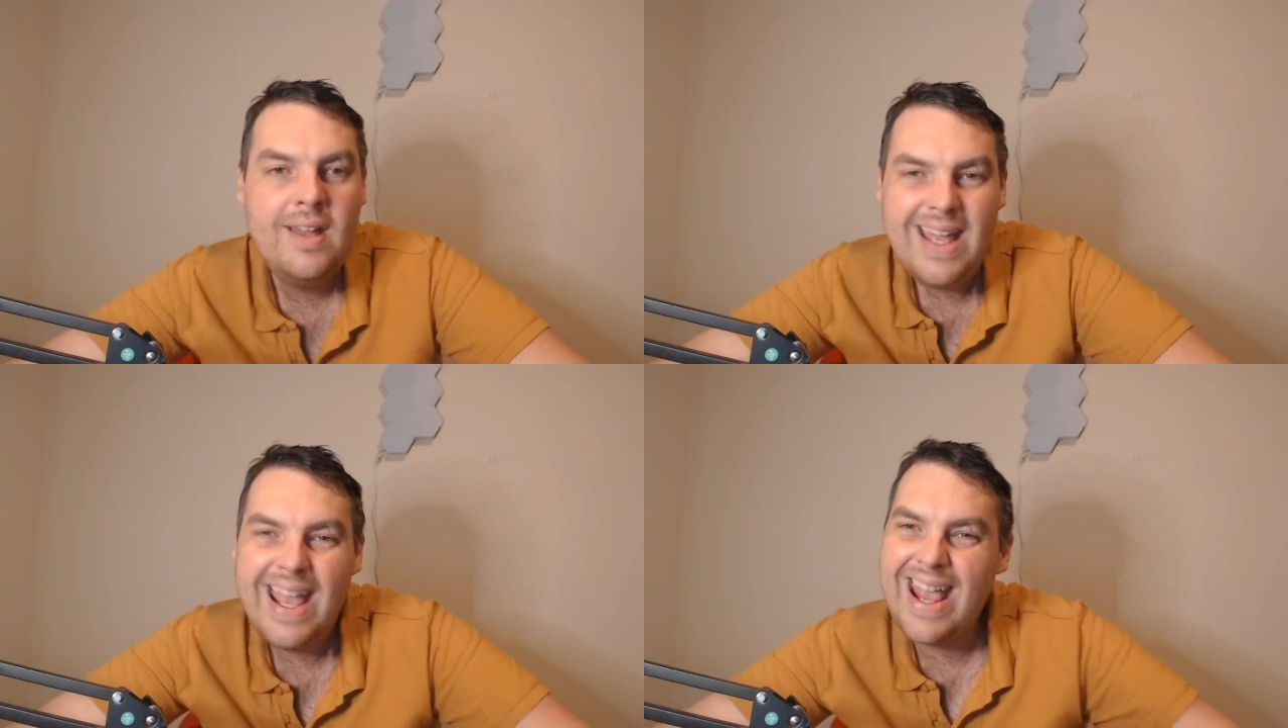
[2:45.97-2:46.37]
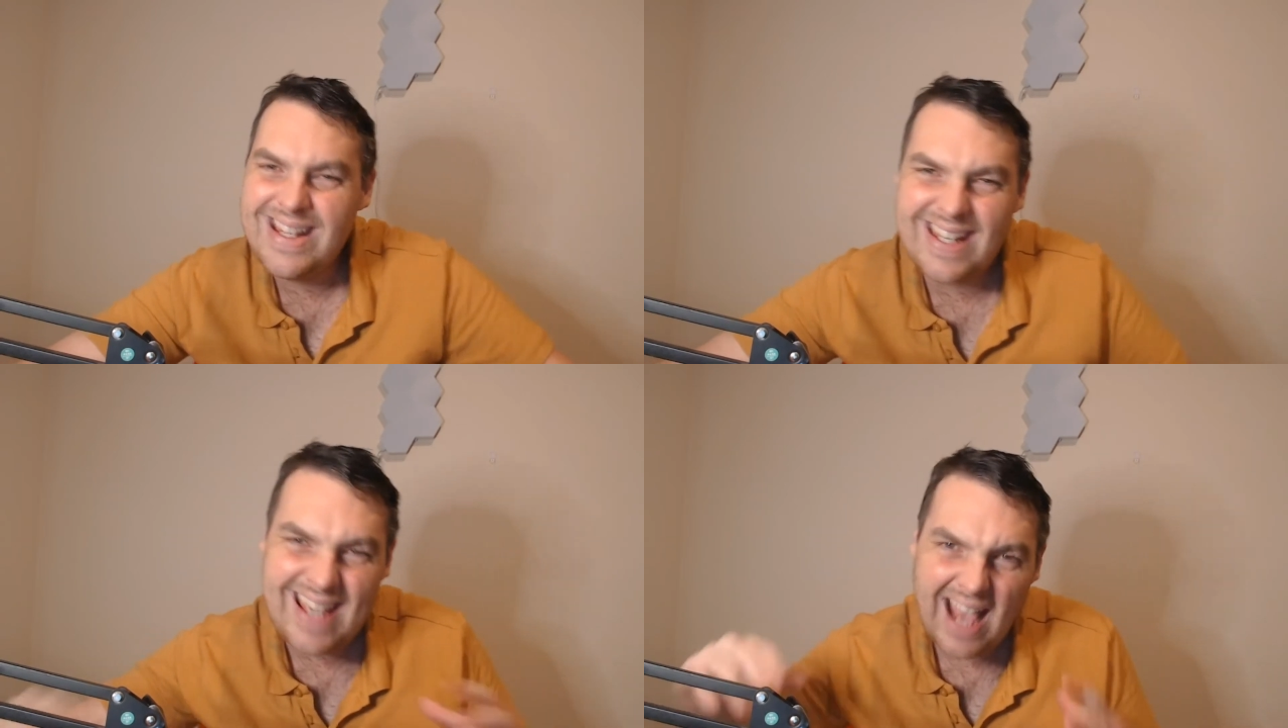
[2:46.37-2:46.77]
It is
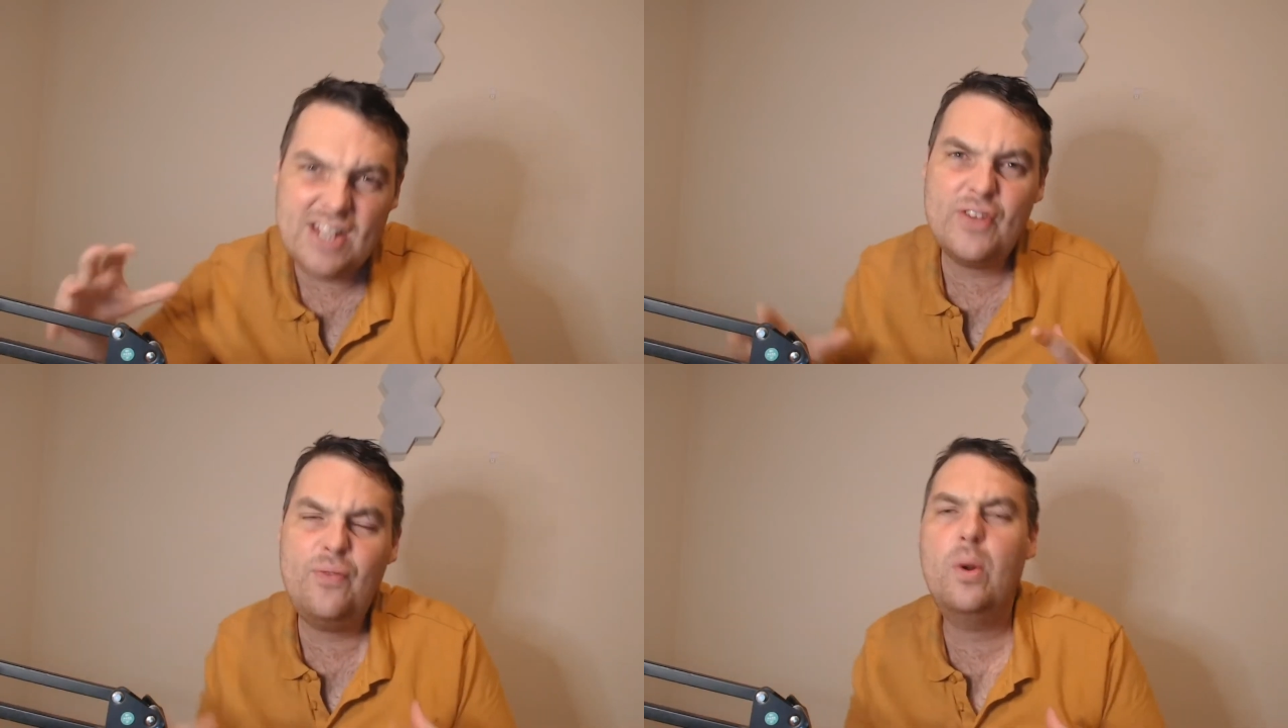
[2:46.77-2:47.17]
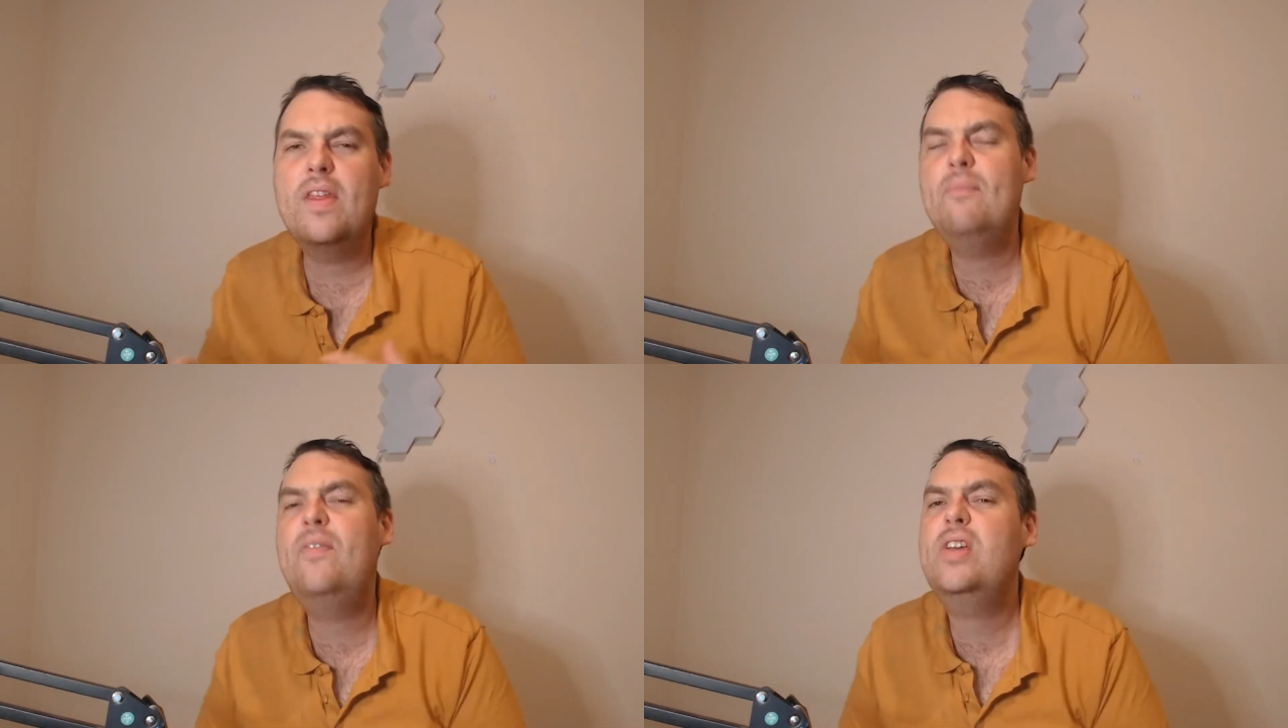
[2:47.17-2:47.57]
a case of one of
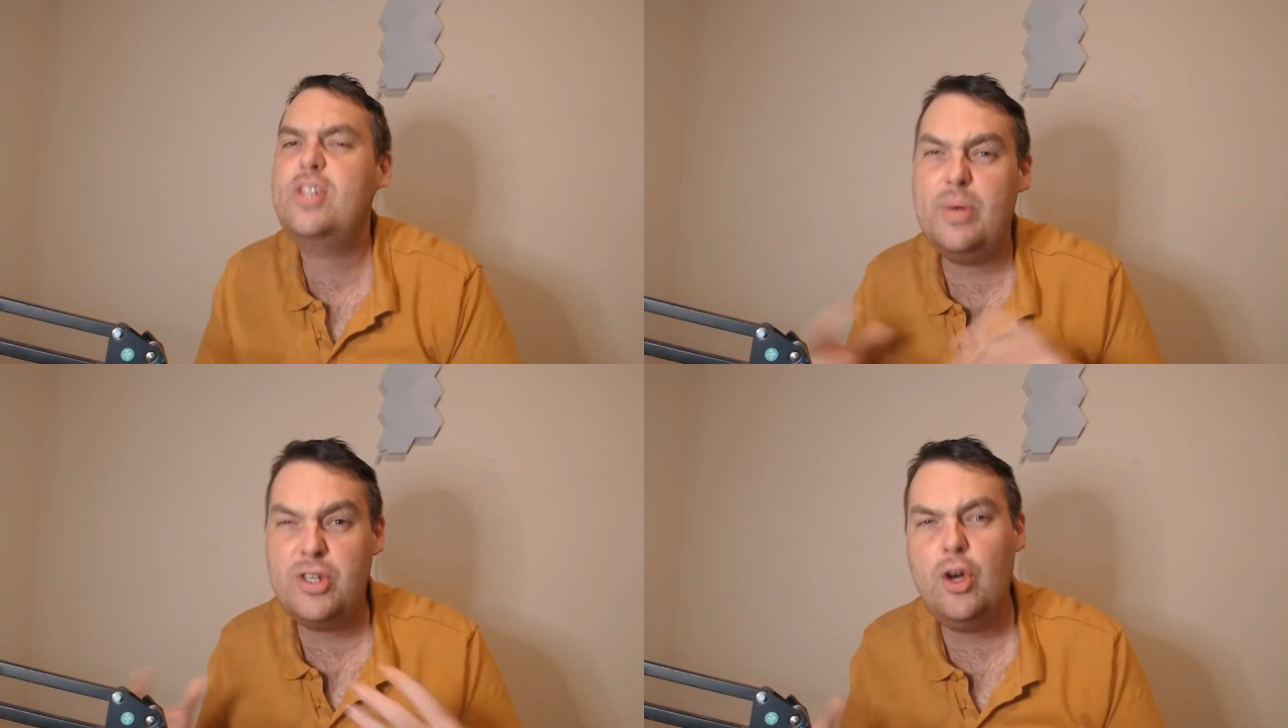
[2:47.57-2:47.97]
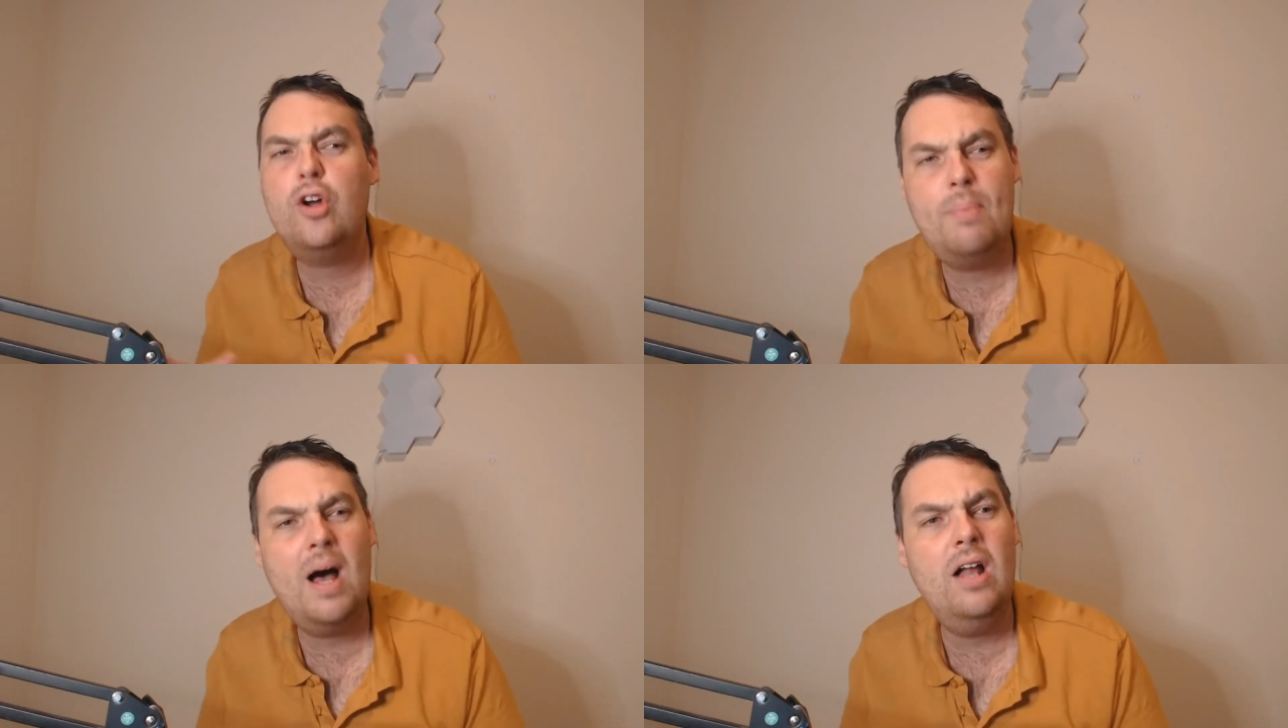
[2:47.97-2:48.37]
them things that we talk
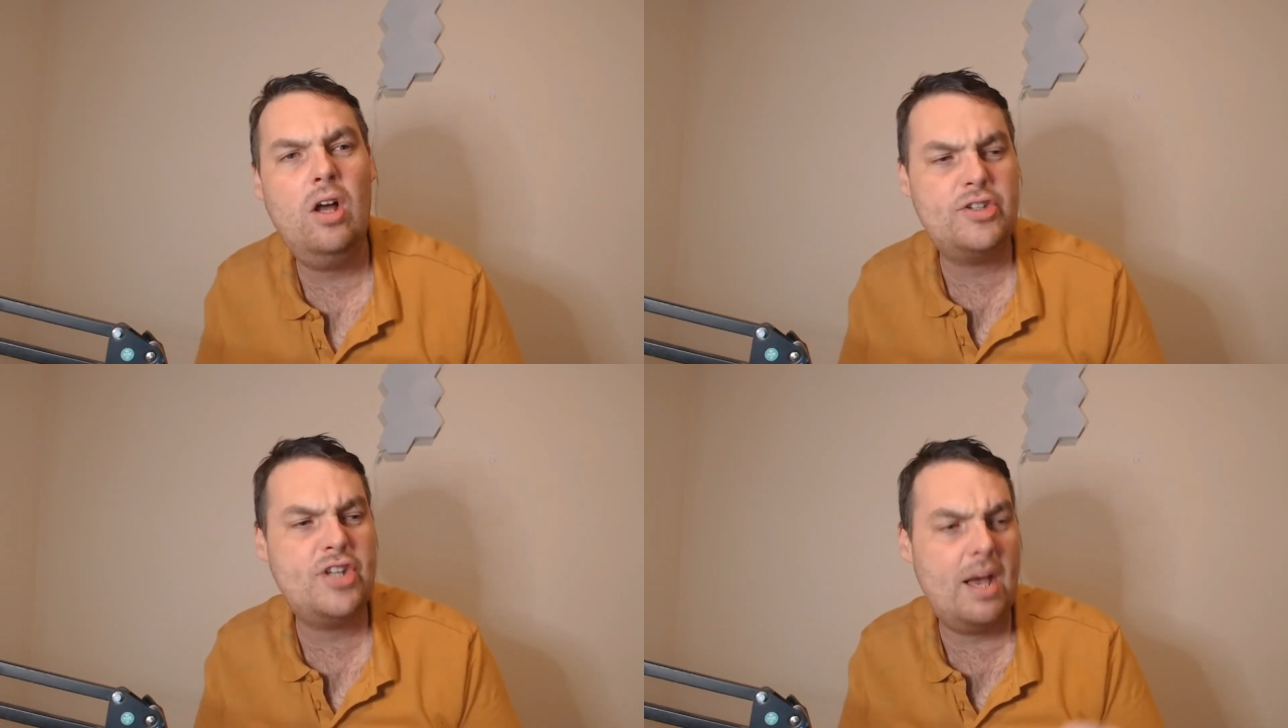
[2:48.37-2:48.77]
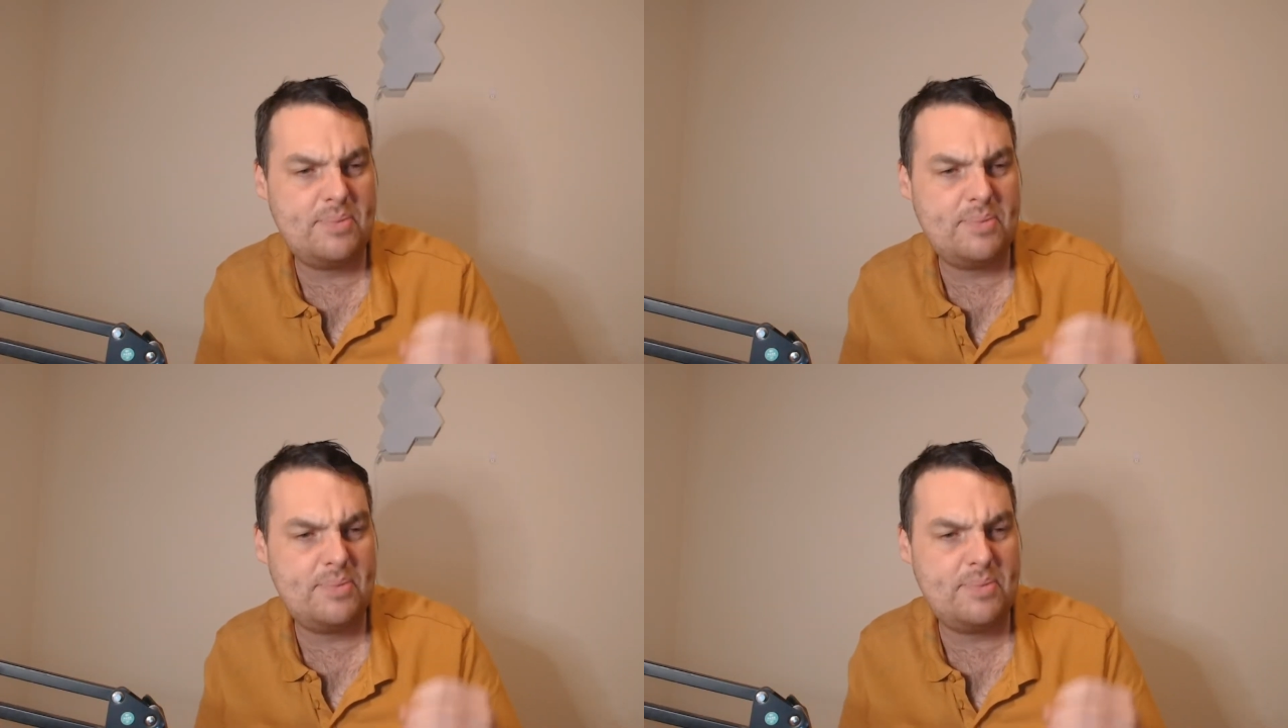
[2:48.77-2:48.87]
about a lot of times,